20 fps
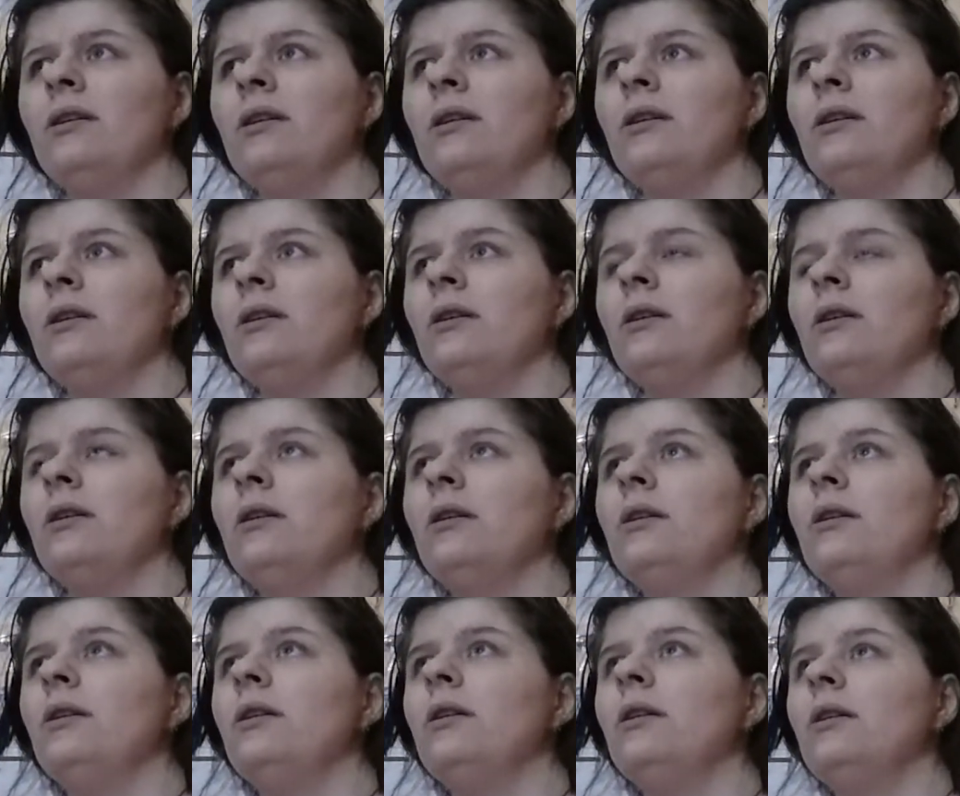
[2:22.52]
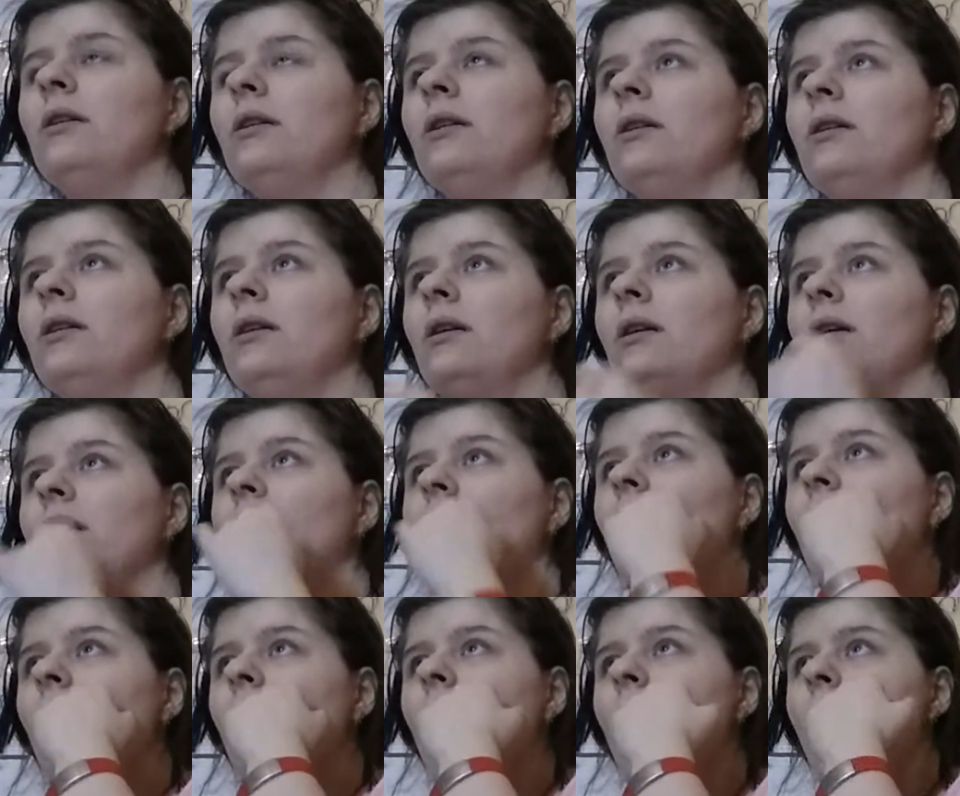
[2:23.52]

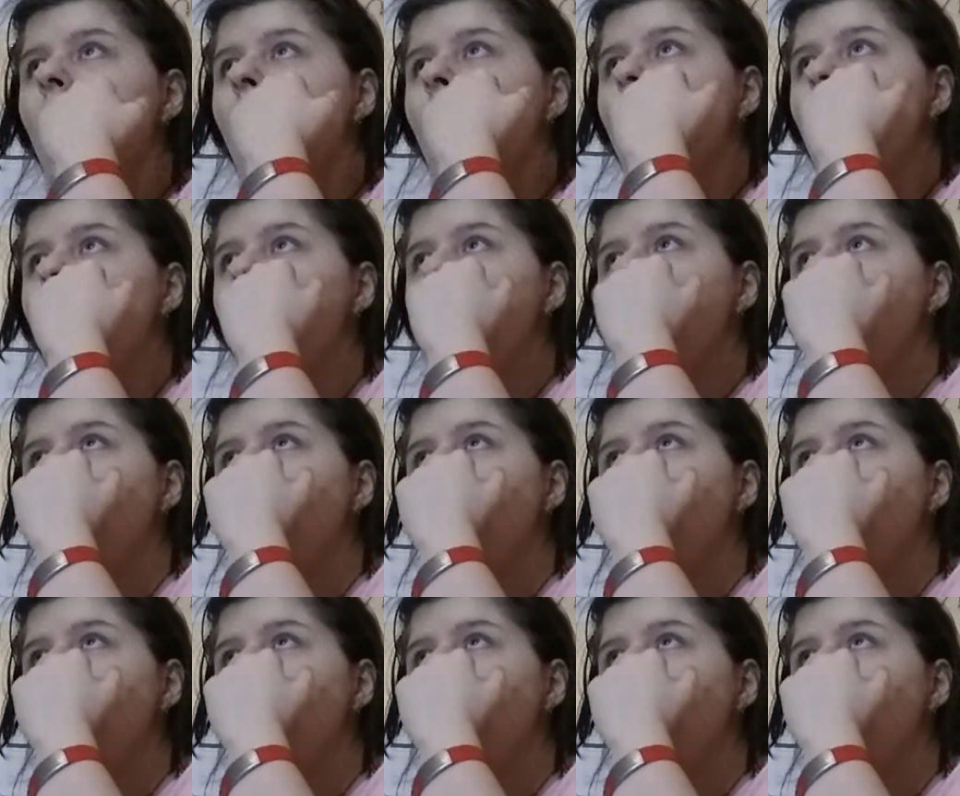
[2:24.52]
(no one is talking)